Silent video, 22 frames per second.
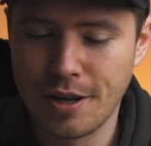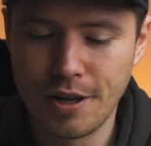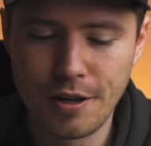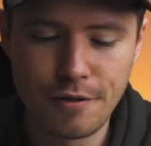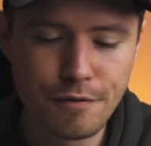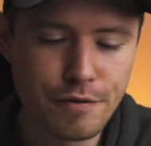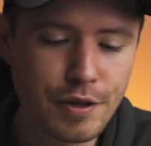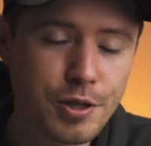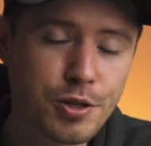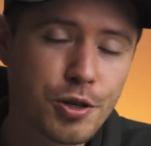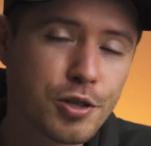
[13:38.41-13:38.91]

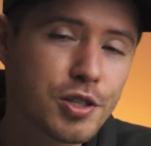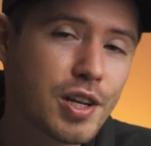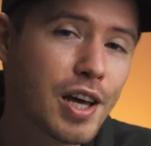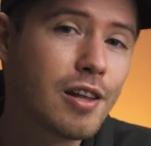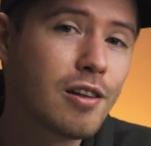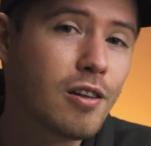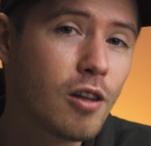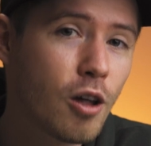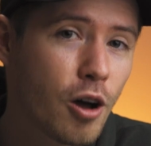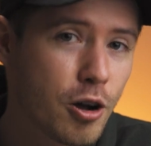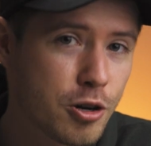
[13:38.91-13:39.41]
features a
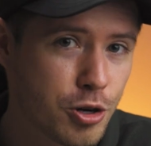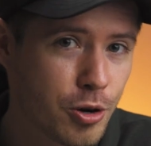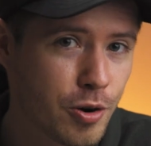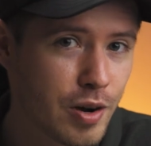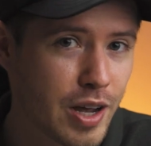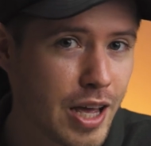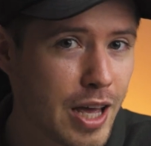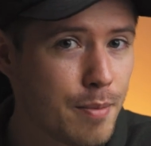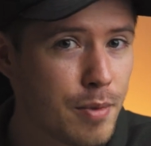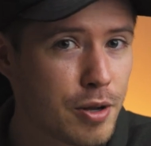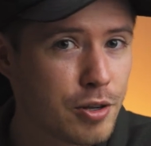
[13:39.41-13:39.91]
larger
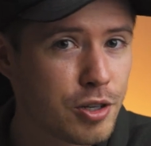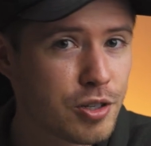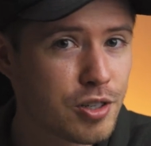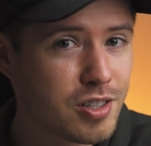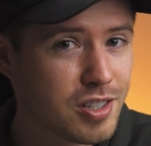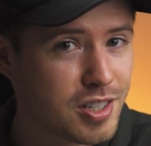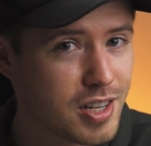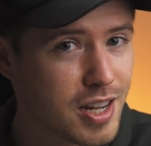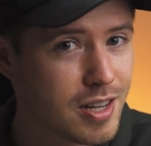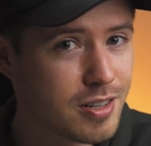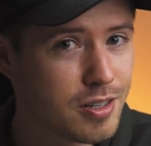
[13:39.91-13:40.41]
image
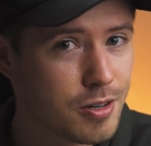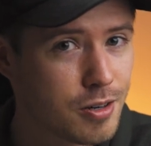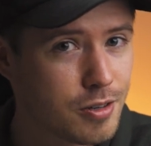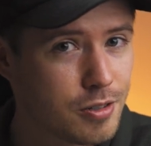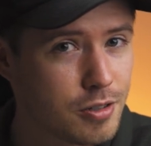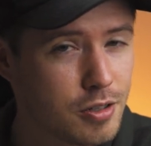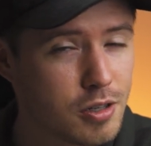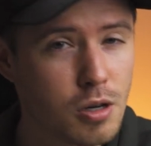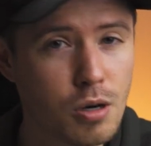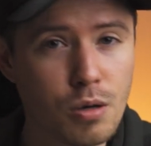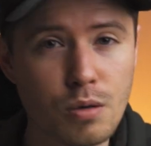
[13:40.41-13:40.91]
sensor,
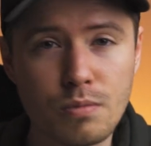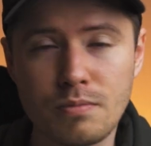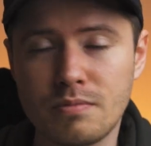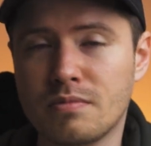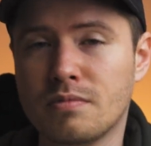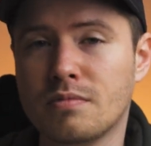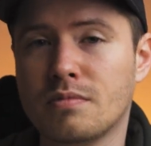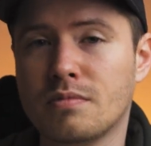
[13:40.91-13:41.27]
so